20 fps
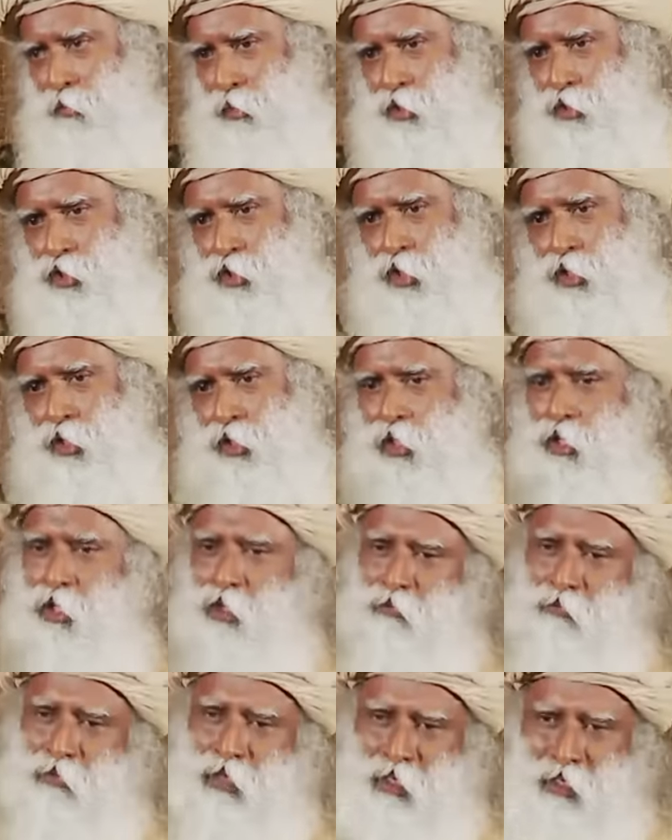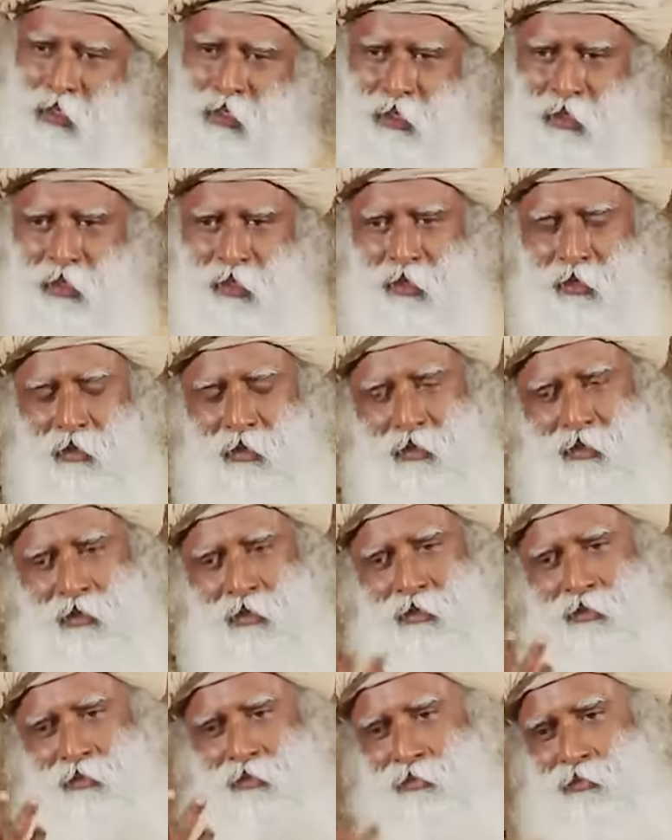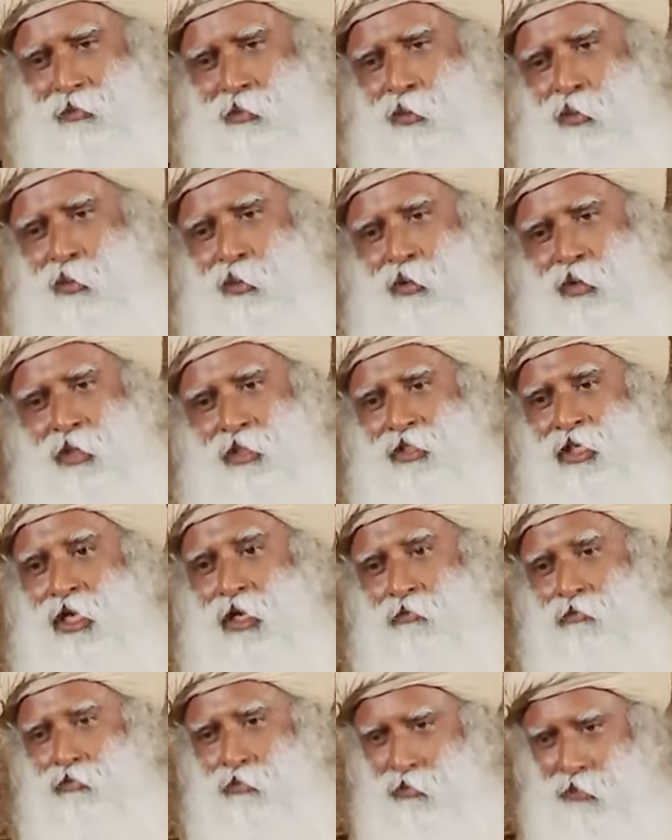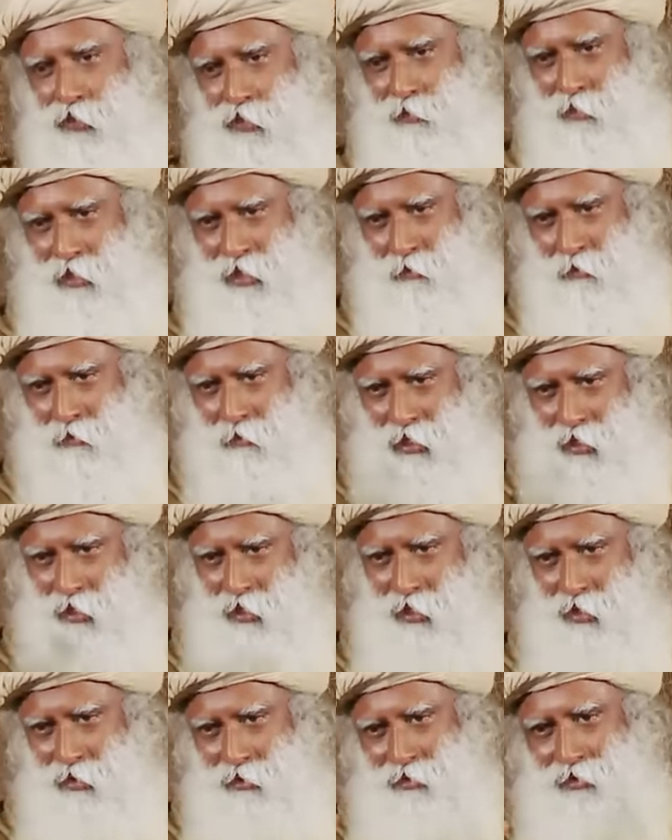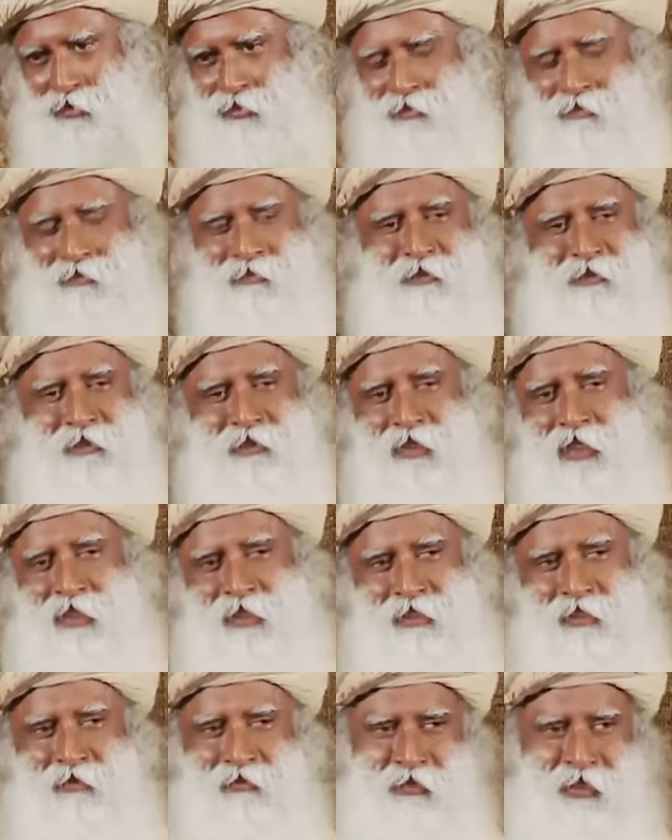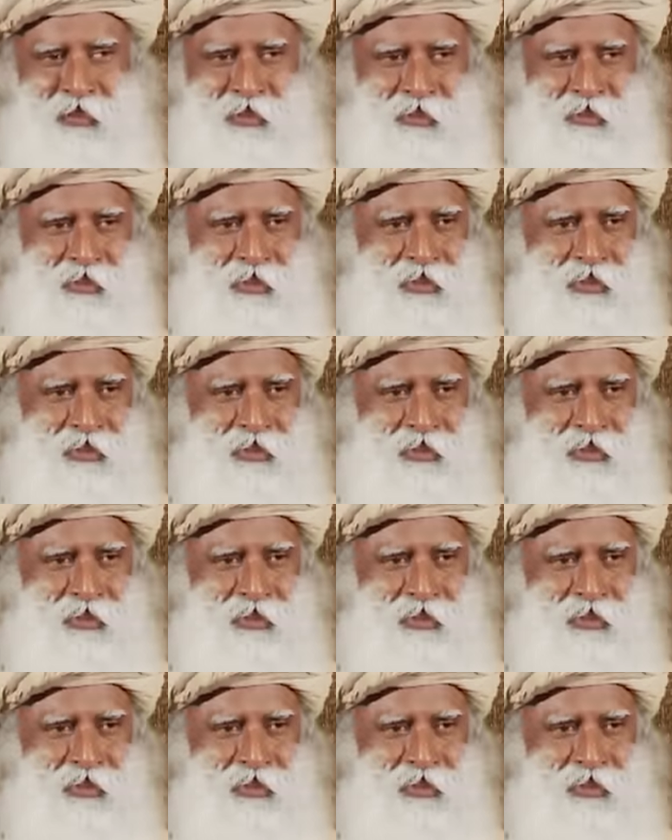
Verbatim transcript: picture where, uh, you know, a jackfruit is become bananas, that's different.